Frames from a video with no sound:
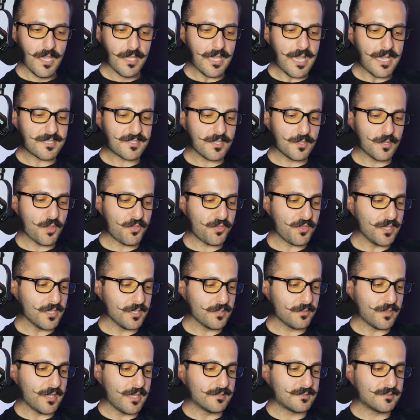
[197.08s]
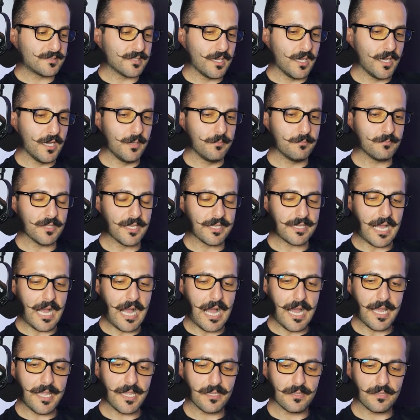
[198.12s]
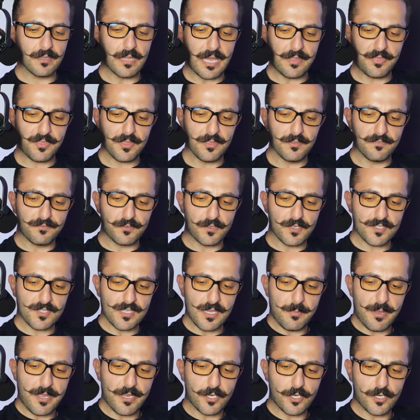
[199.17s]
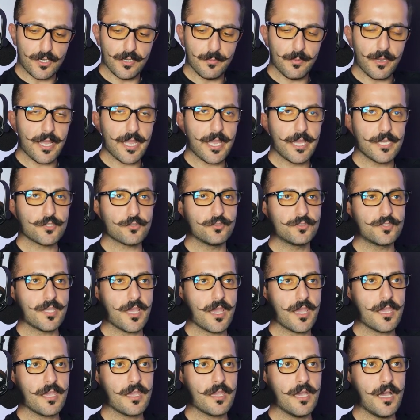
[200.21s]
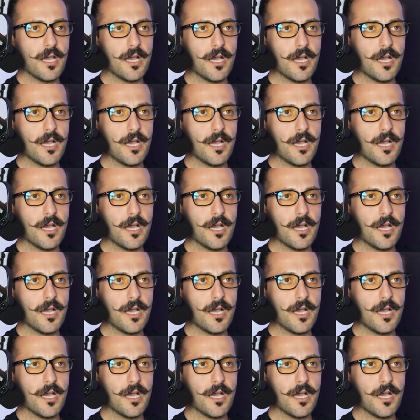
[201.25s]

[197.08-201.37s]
Yeah, see the thing that um, like I I think the first time I heard about Andrew Tate,